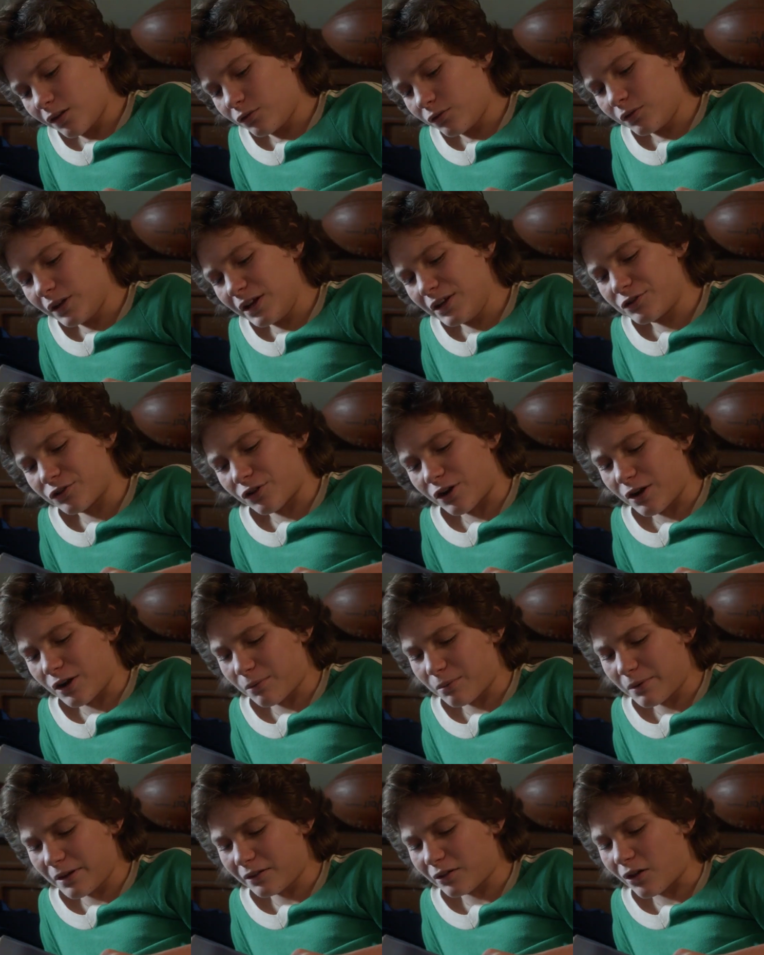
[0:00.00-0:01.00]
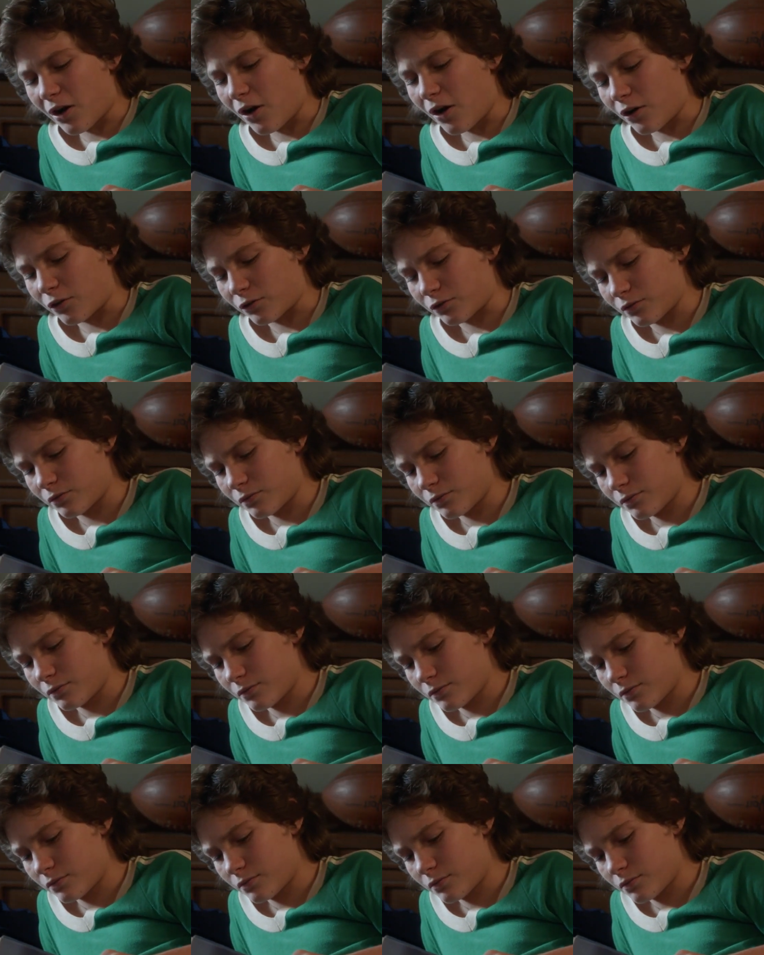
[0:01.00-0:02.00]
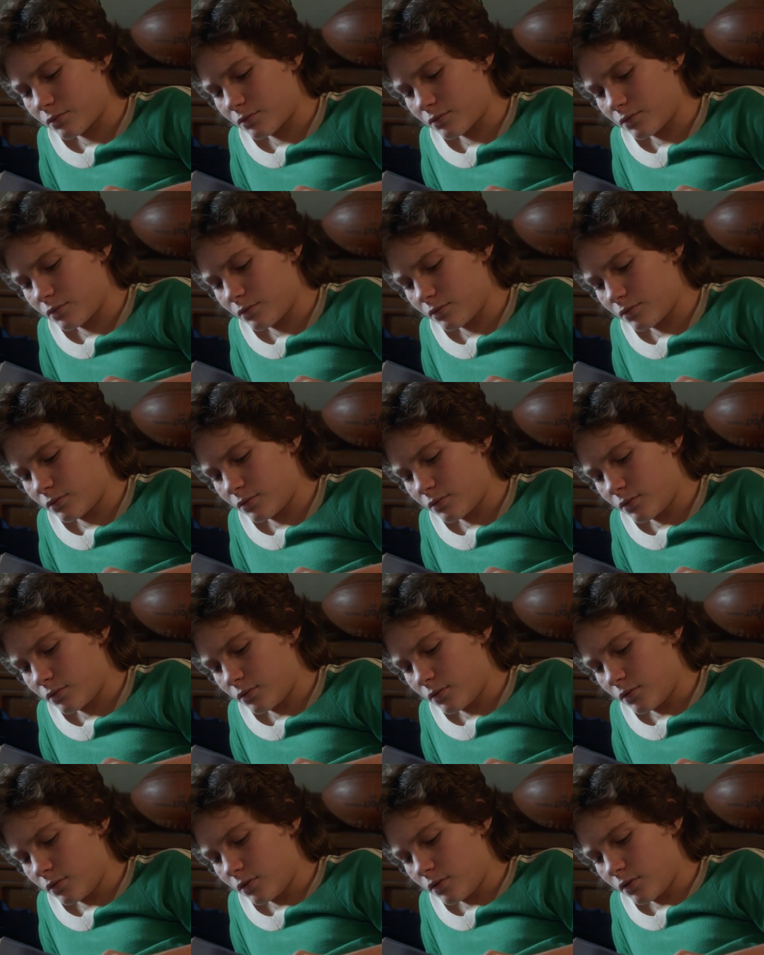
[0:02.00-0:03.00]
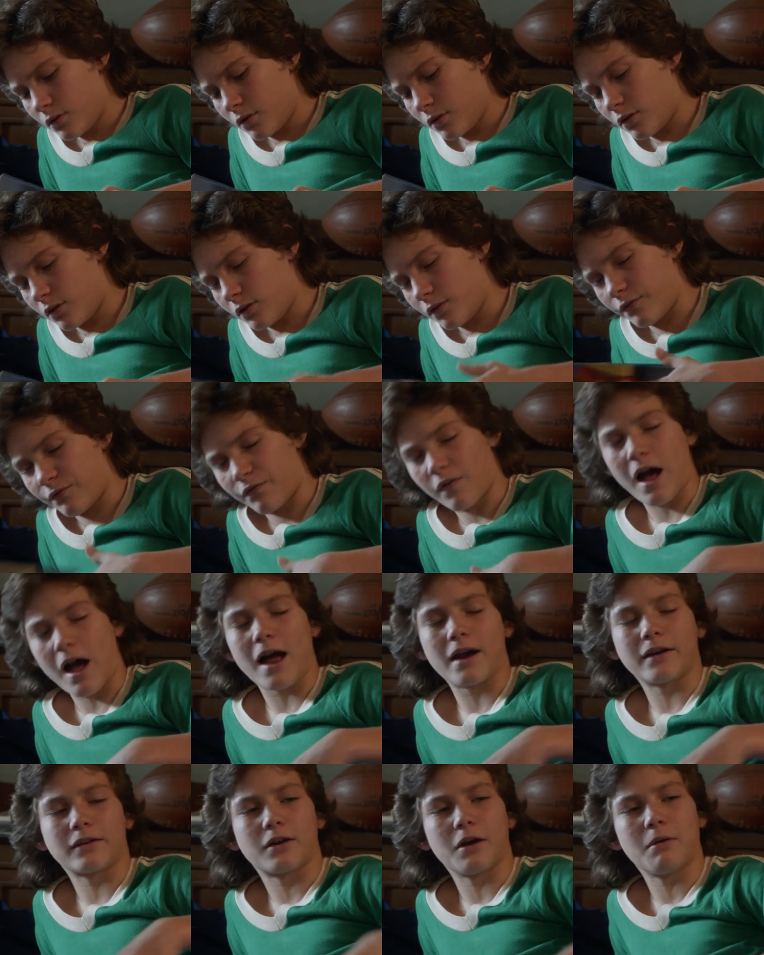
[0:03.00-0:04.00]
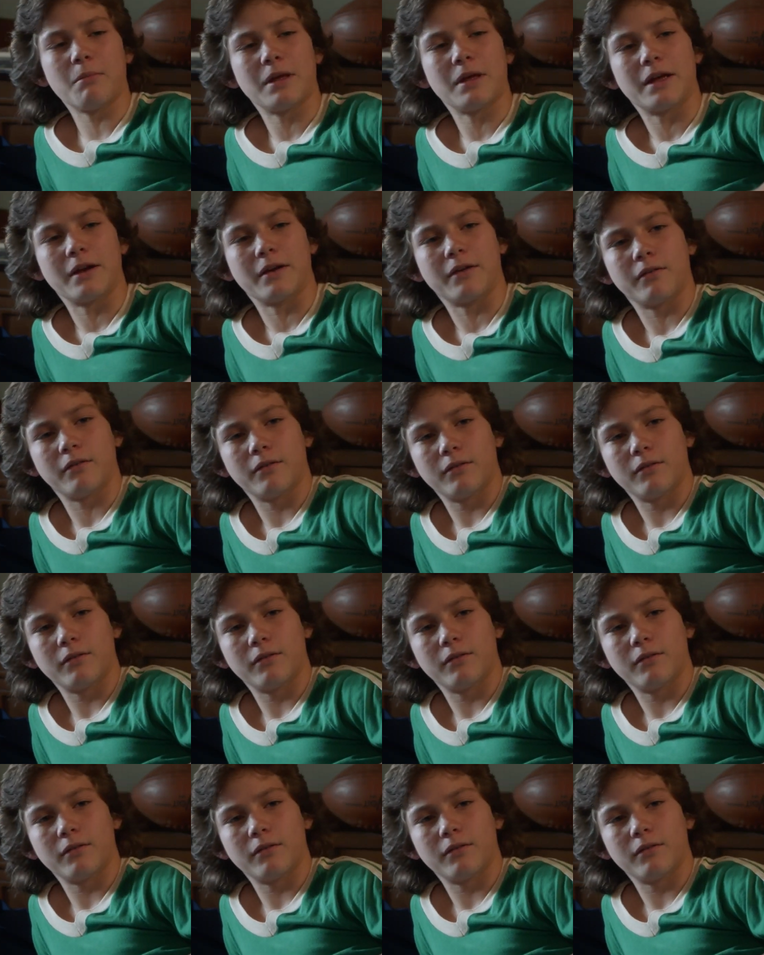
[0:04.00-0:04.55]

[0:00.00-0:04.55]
I don't need your help. Get lost. Georgie, let him help you. Fine. Come in.